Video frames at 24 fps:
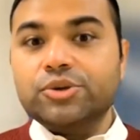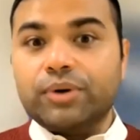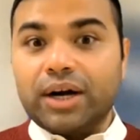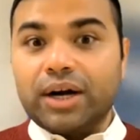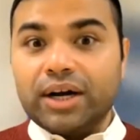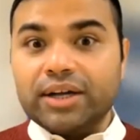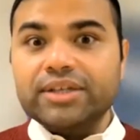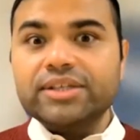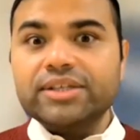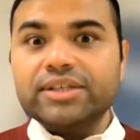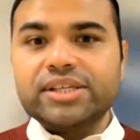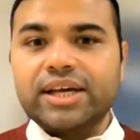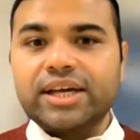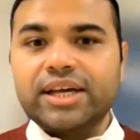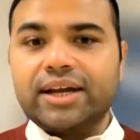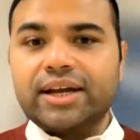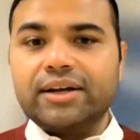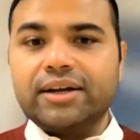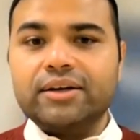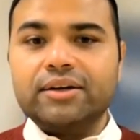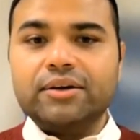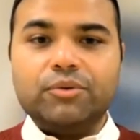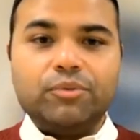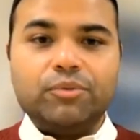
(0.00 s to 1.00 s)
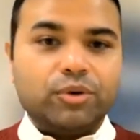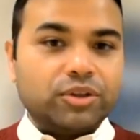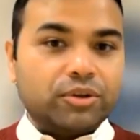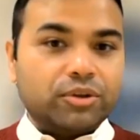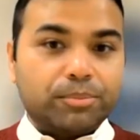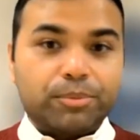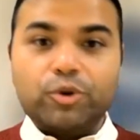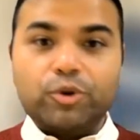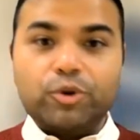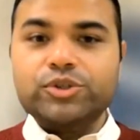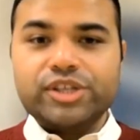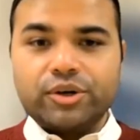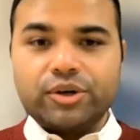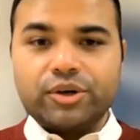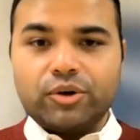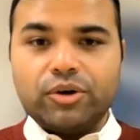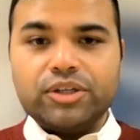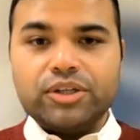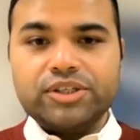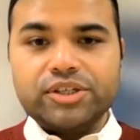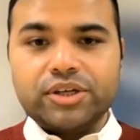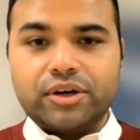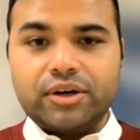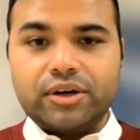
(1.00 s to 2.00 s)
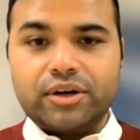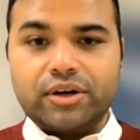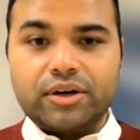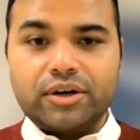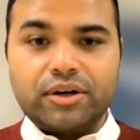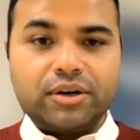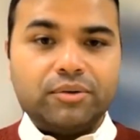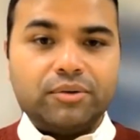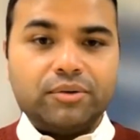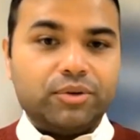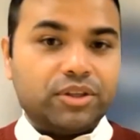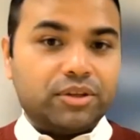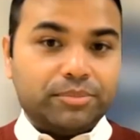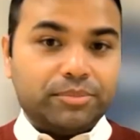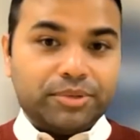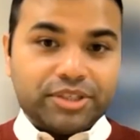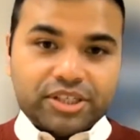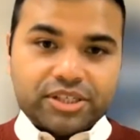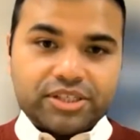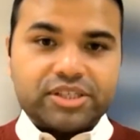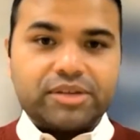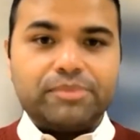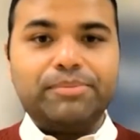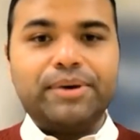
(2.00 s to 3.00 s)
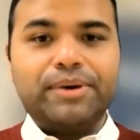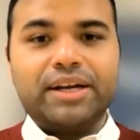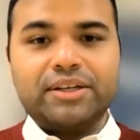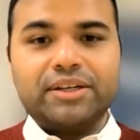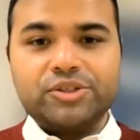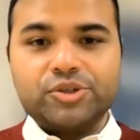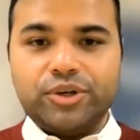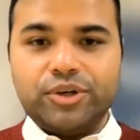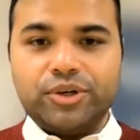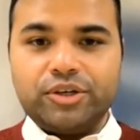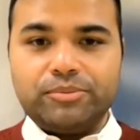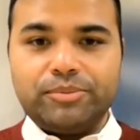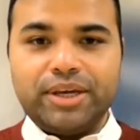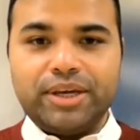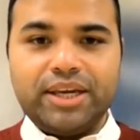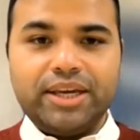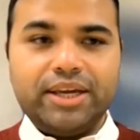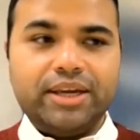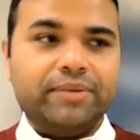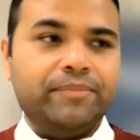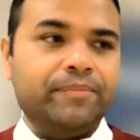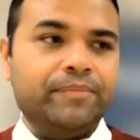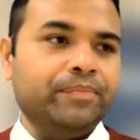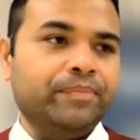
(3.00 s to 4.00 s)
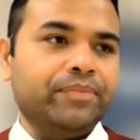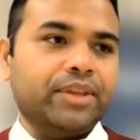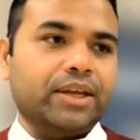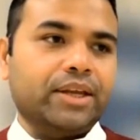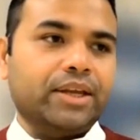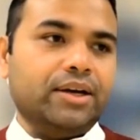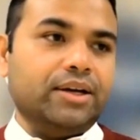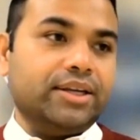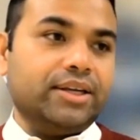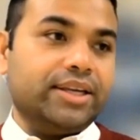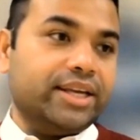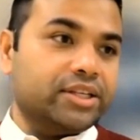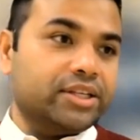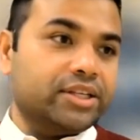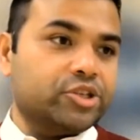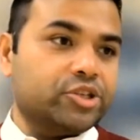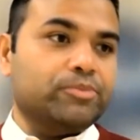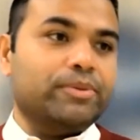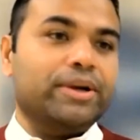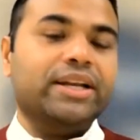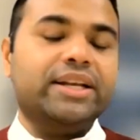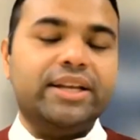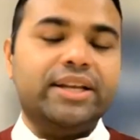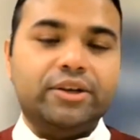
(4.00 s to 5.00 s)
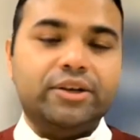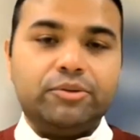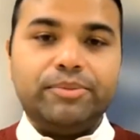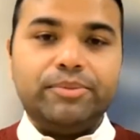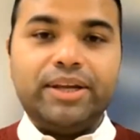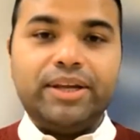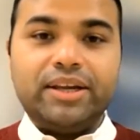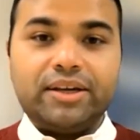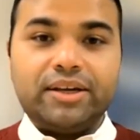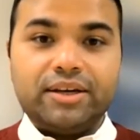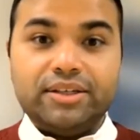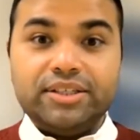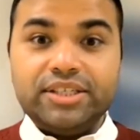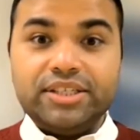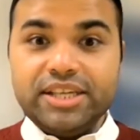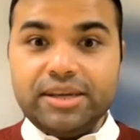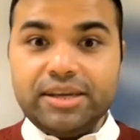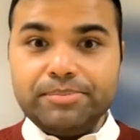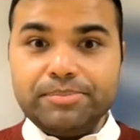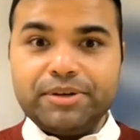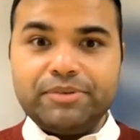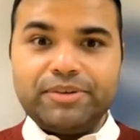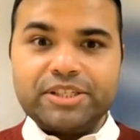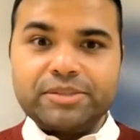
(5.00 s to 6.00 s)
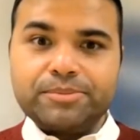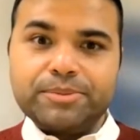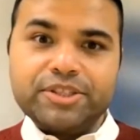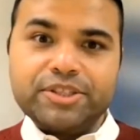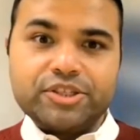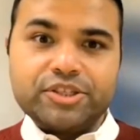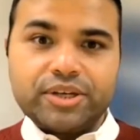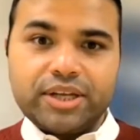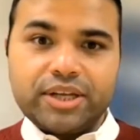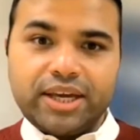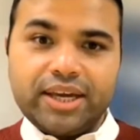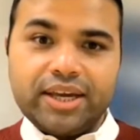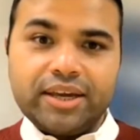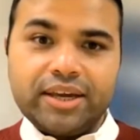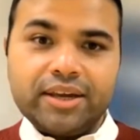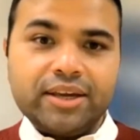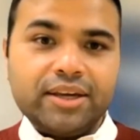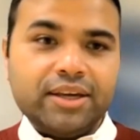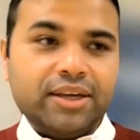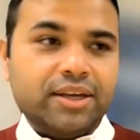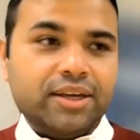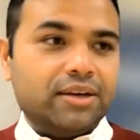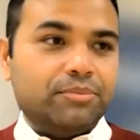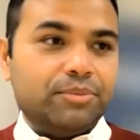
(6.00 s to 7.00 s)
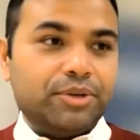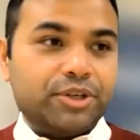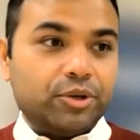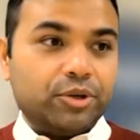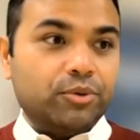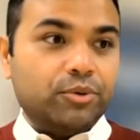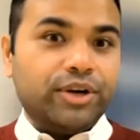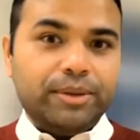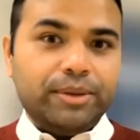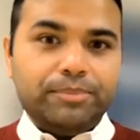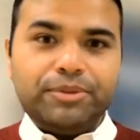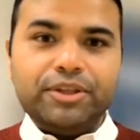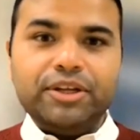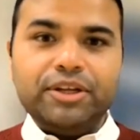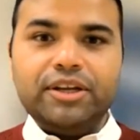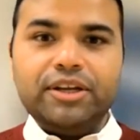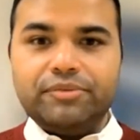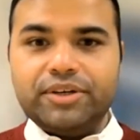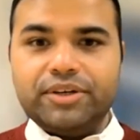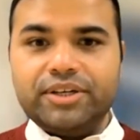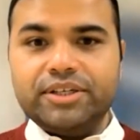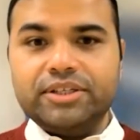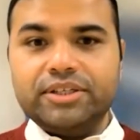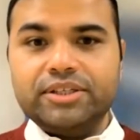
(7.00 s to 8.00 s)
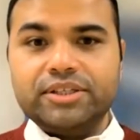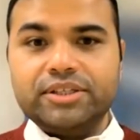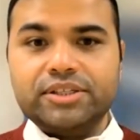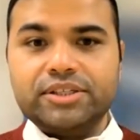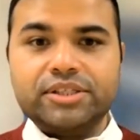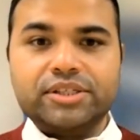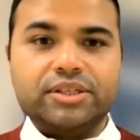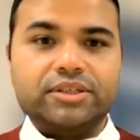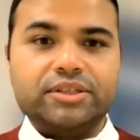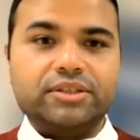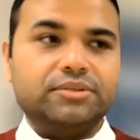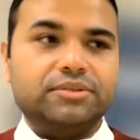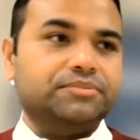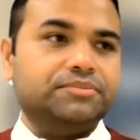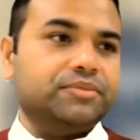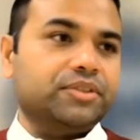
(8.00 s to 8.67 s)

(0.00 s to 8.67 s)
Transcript: to understand what the pros and cons are, what the business impact is going to be. Yes, you might need to make deep investments today, but you'll reap the dividends,